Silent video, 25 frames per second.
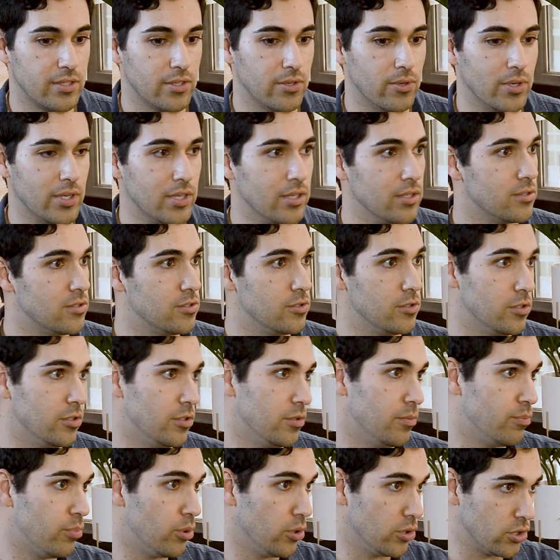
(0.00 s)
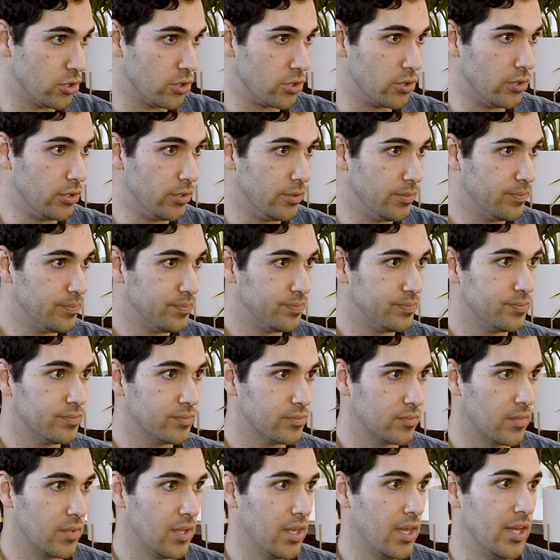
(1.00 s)
going to Portugal
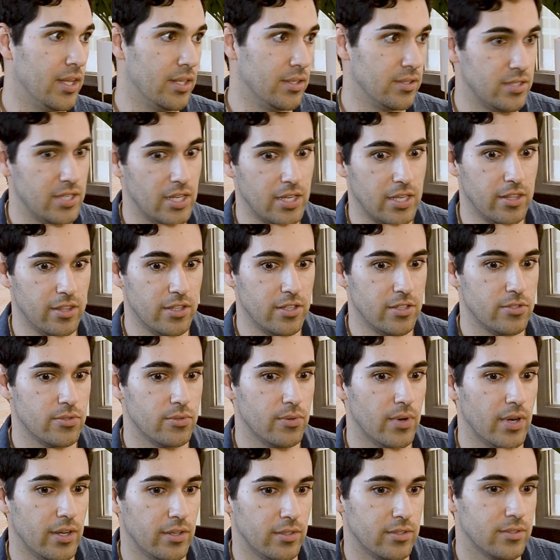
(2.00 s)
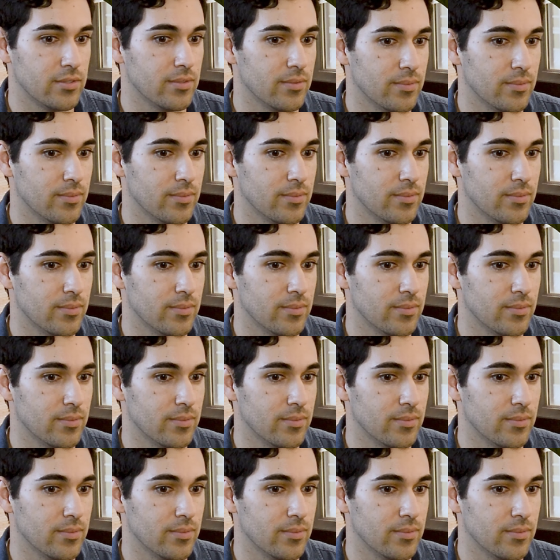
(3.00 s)
and taking this route.